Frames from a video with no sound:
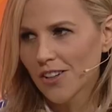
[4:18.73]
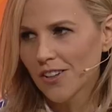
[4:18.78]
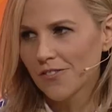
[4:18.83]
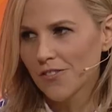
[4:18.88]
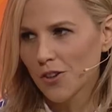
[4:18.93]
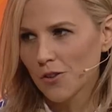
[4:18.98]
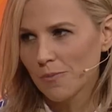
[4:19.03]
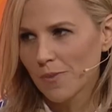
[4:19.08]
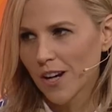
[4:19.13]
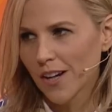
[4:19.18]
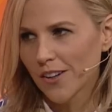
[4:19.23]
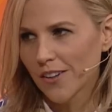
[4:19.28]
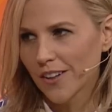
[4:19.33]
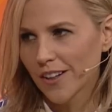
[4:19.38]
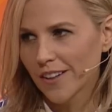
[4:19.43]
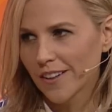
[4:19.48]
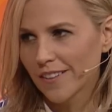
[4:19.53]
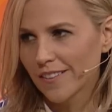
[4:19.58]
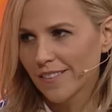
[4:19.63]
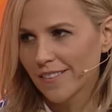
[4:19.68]
of your
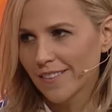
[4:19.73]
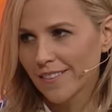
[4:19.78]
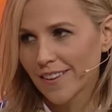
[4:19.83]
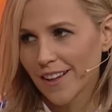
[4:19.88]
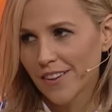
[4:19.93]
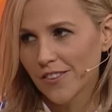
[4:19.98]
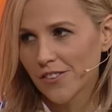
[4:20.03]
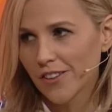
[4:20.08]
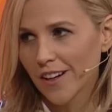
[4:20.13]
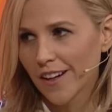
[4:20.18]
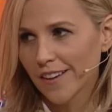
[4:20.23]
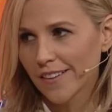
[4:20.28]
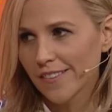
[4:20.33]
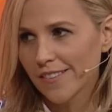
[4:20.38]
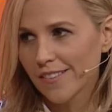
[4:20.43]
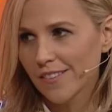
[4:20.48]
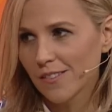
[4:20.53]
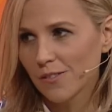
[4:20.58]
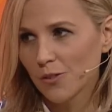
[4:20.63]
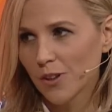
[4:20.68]
modeling
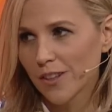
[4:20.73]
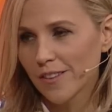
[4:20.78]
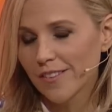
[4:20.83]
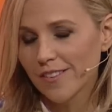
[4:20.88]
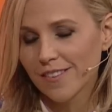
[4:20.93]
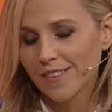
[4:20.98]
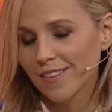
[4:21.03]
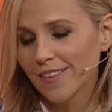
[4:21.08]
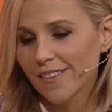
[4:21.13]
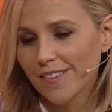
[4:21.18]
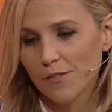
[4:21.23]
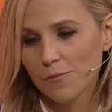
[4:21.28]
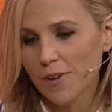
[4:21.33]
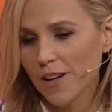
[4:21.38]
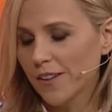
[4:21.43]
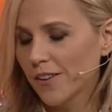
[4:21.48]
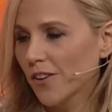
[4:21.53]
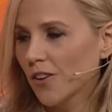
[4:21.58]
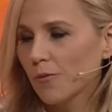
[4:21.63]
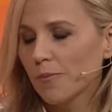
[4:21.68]
contracts, which is
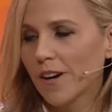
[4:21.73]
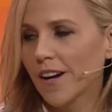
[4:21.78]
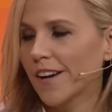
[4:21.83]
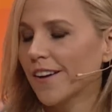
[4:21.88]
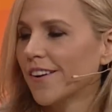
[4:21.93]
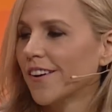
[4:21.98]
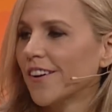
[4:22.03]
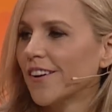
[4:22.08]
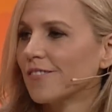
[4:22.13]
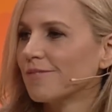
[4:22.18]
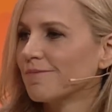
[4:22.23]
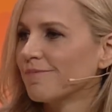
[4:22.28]
you're a pioneer.